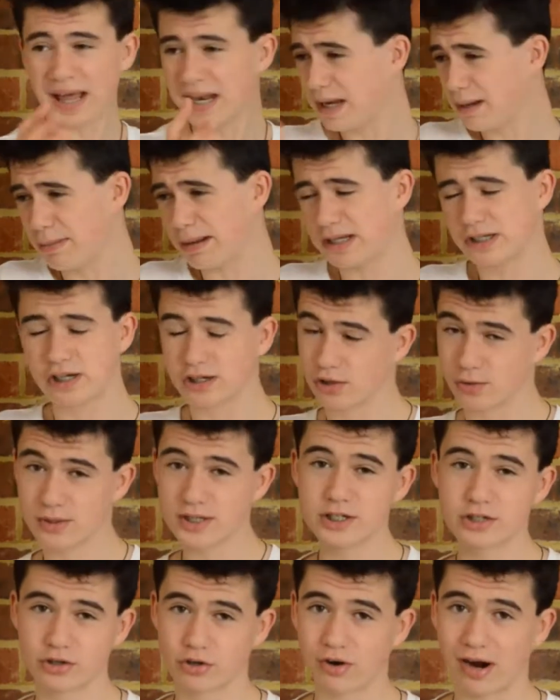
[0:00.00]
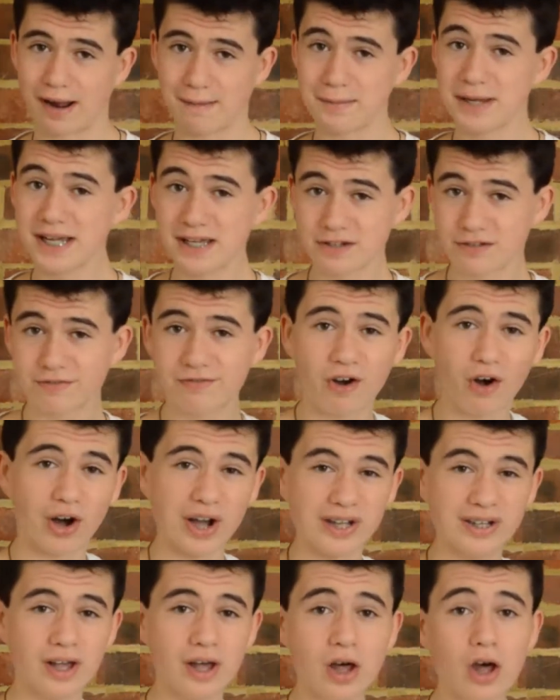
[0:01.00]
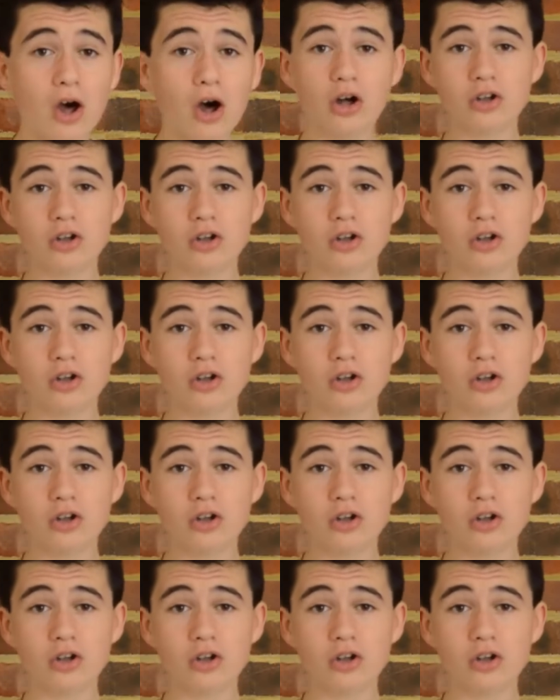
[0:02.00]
any picture to Instagram, it's fine,